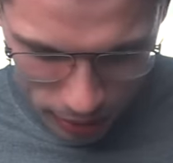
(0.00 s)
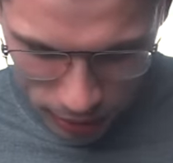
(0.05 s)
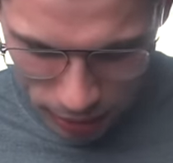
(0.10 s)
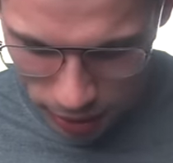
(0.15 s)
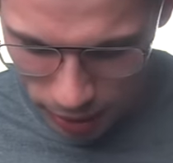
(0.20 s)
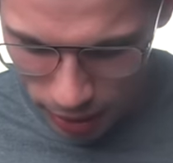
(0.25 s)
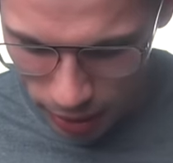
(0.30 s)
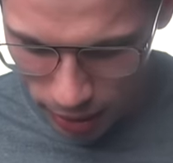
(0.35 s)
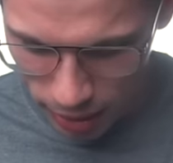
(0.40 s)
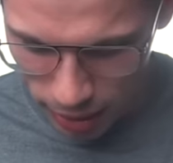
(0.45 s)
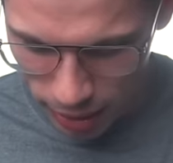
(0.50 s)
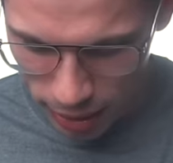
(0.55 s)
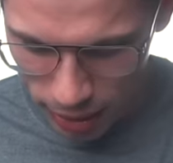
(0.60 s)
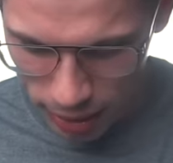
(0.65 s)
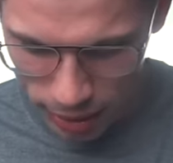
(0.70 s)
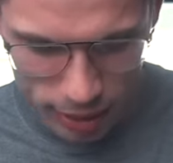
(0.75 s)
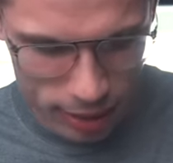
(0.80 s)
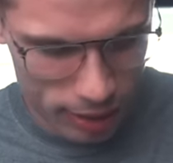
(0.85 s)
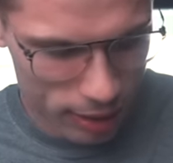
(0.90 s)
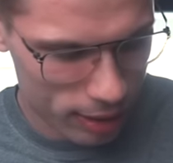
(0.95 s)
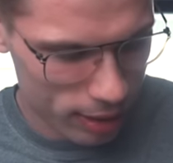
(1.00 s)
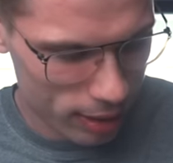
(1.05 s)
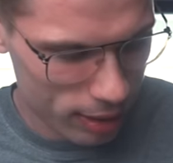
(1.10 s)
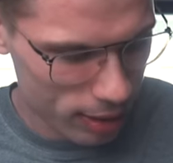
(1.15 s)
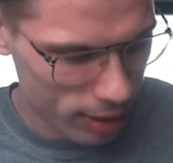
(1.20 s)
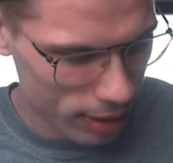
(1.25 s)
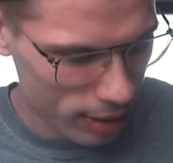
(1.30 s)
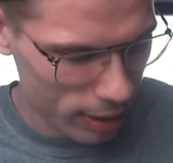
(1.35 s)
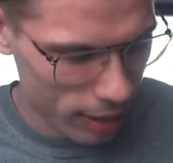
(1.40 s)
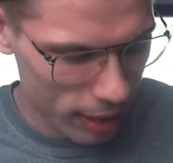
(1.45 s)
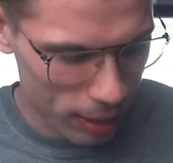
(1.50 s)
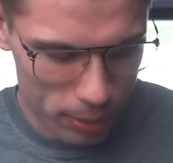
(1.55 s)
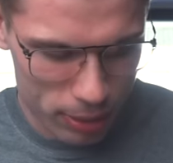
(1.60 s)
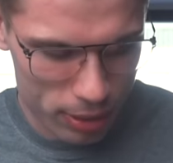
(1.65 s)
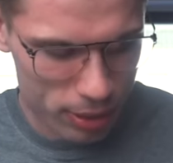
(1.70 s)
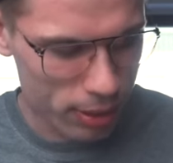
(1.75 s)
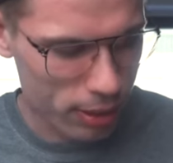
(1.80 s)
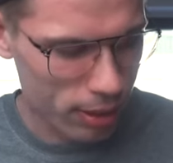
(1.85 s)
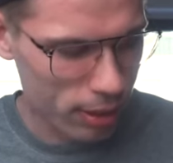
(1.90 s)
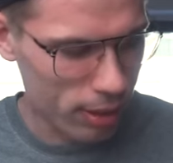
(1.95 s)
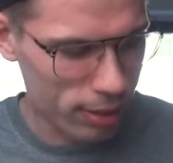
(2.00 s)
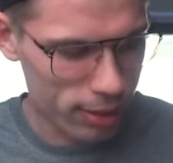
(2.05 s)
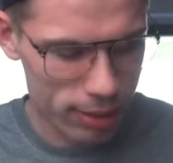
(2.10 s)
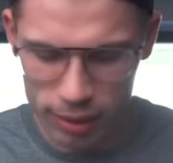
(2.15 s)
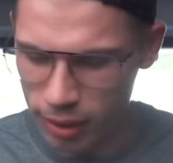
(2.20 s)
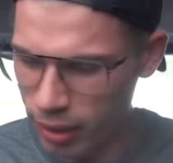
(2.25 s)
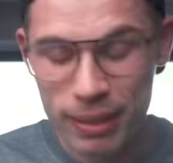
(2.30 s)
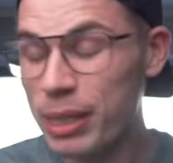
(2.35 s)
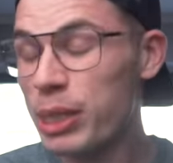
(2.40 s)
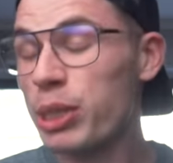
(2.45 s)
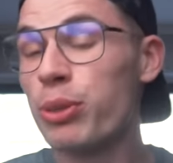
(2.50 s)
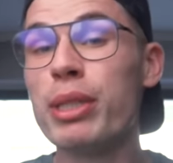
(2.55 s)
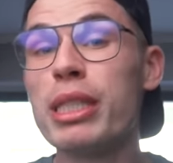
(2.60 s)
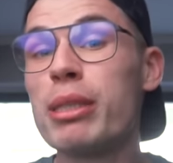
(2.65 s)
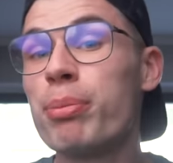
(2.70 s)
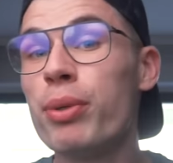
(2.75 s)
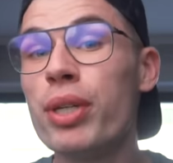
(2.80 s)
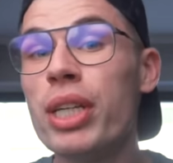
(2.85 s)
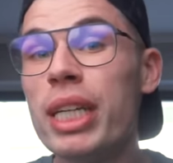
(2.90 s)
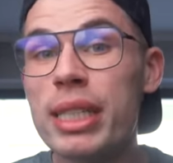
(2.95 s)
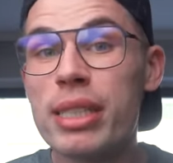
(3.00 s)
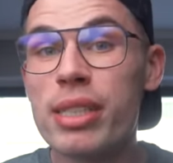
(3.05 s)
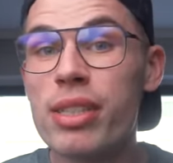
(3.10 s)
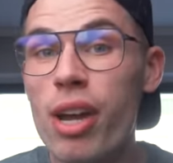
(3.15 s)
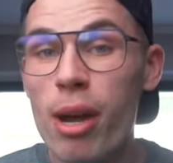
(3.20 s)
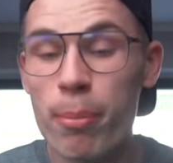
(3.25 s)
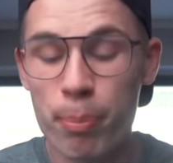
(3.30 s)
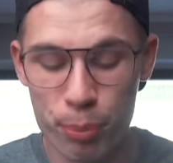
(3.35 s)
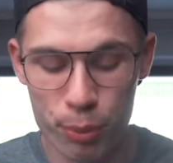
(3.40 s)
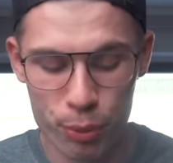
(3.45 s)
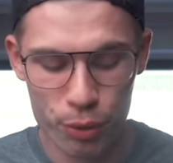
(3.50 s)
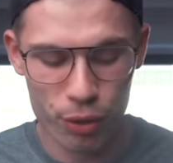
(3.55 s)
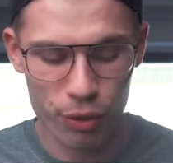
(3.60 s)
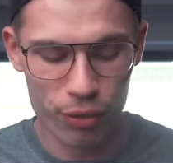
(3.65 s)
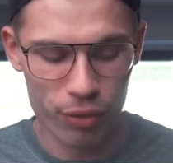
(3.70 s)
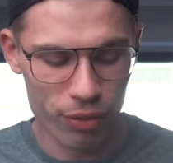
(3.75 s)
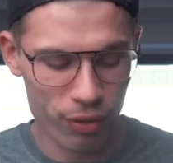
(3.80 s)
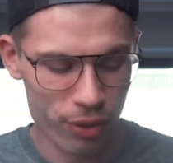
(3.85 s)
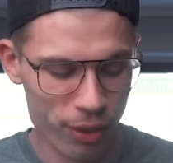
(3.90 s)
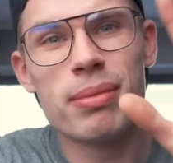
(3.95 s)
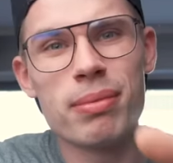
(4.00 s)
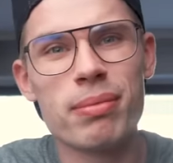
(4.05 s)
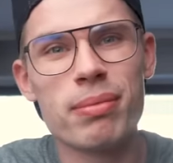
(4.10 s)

Oh gosh, that was hard. So it's pretty stop proof.